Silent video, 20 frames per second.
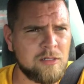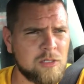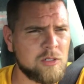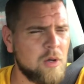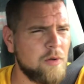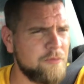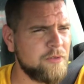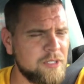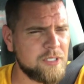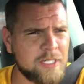
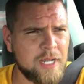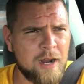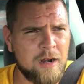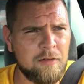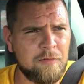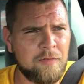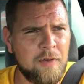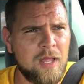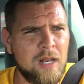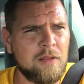So if you're
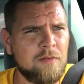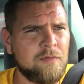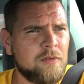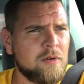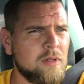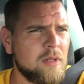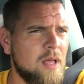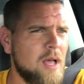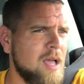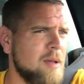tired of fighting for
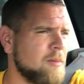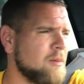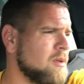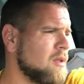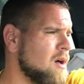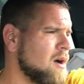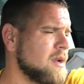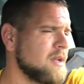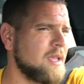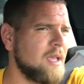reliable
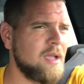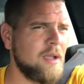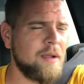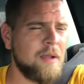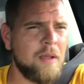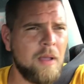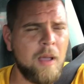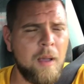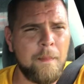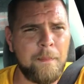lawn care,
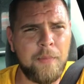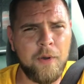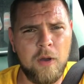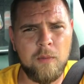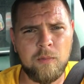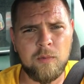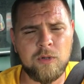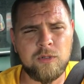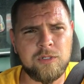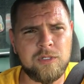
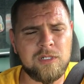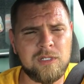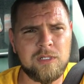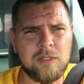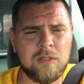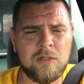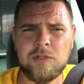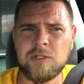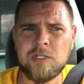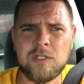boom, who's the
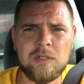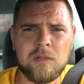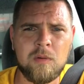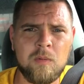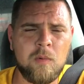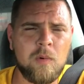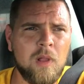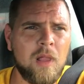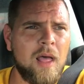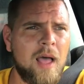solution?
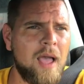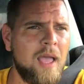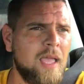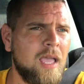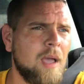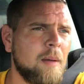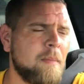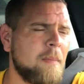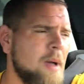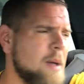Well, I
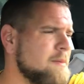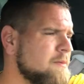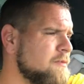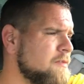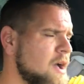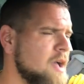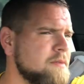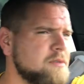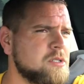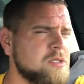am. I'm
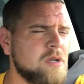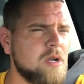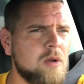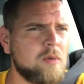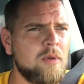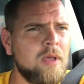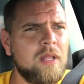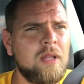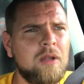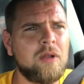5-star
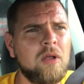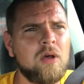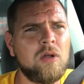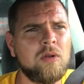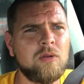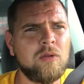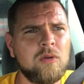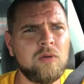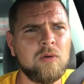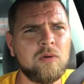rated
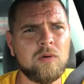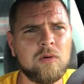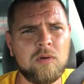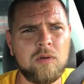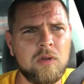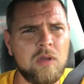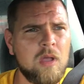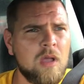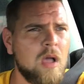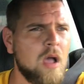on Google.
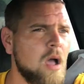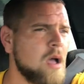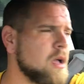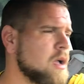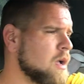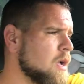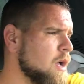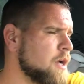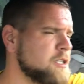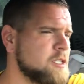
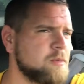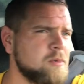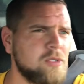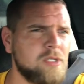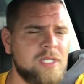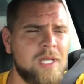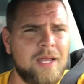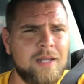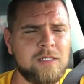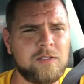Customer
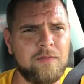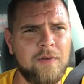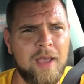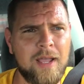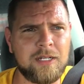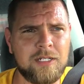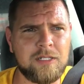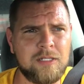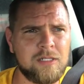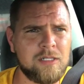
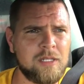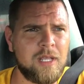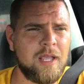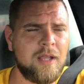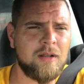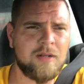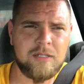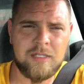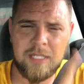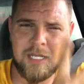satisfaction is
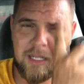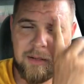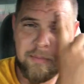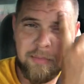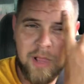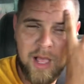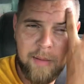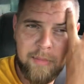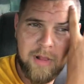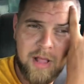guaranteed,
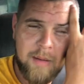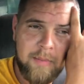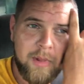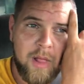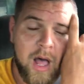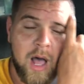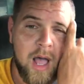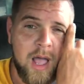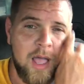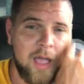blah, blah,
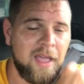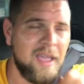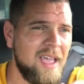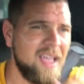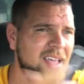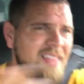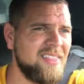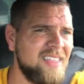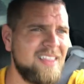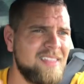blah.
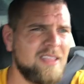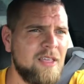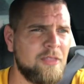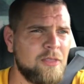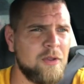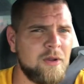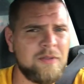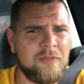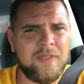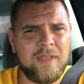And then the
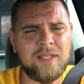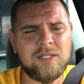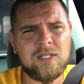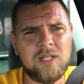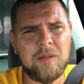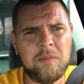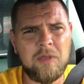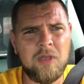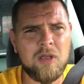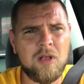third thing is
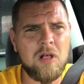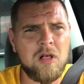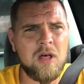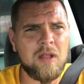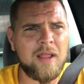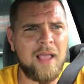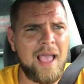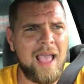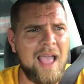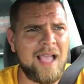going to be a
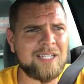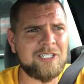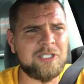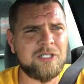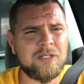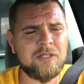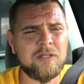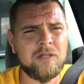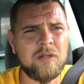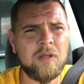call to
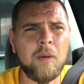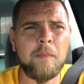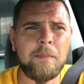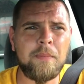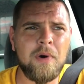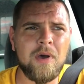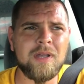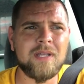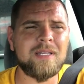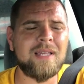action.
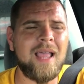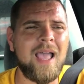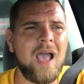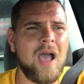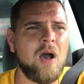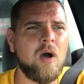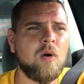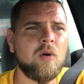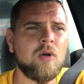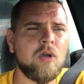Book
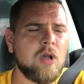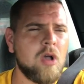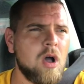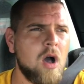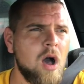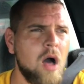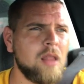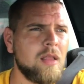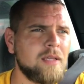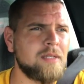now.
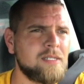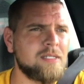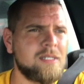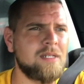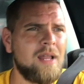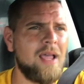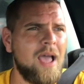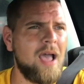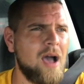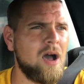Call us
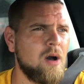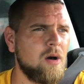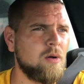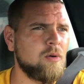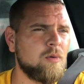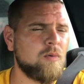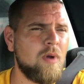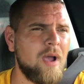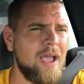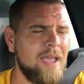now.
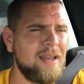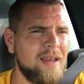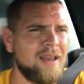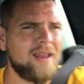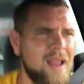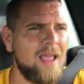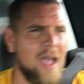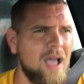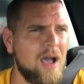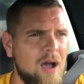Right
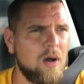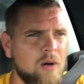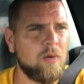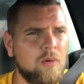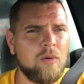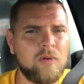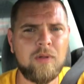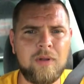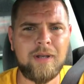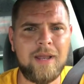now.
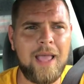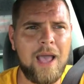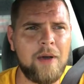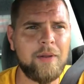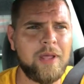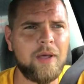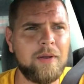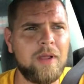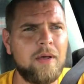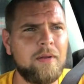
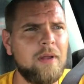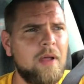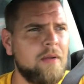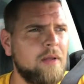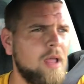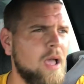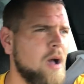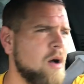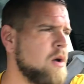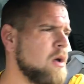Now.
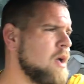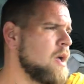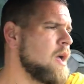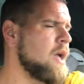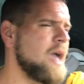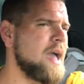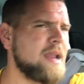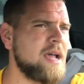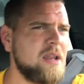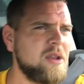
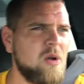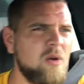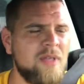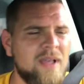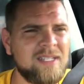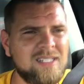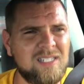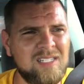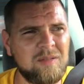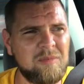And I know
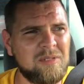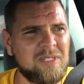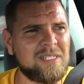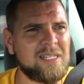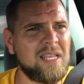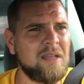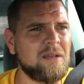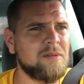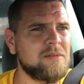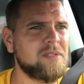that seems
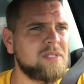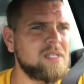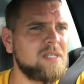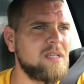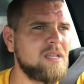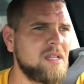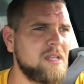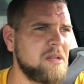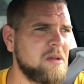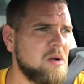
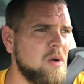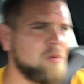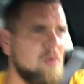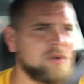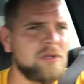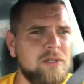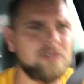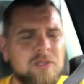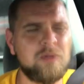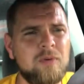salesy and you don't
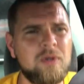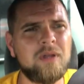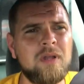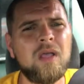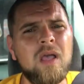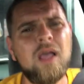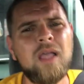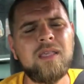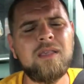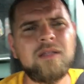want to do it.
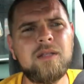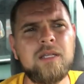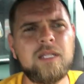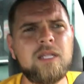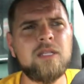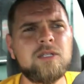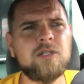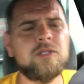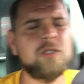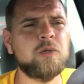You
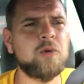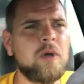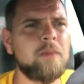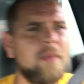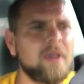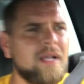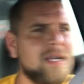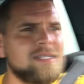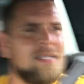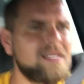need to do it
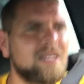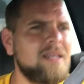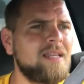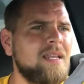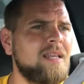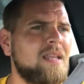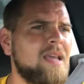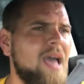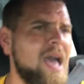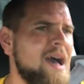because they
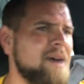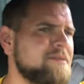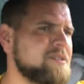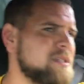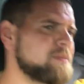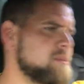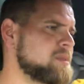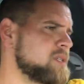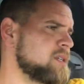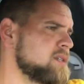need to have
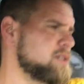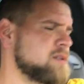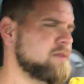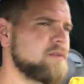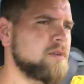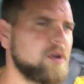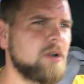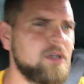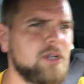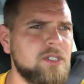some sense of
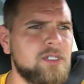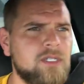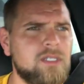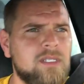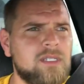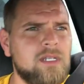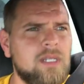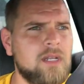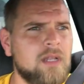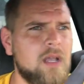
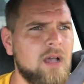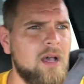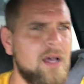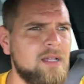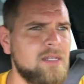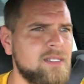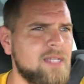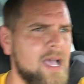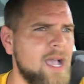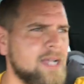urgency in
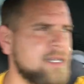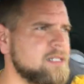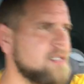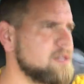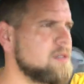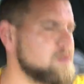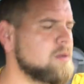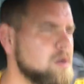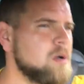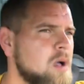contacting
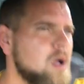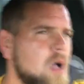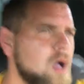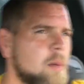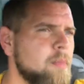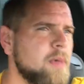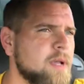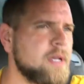you.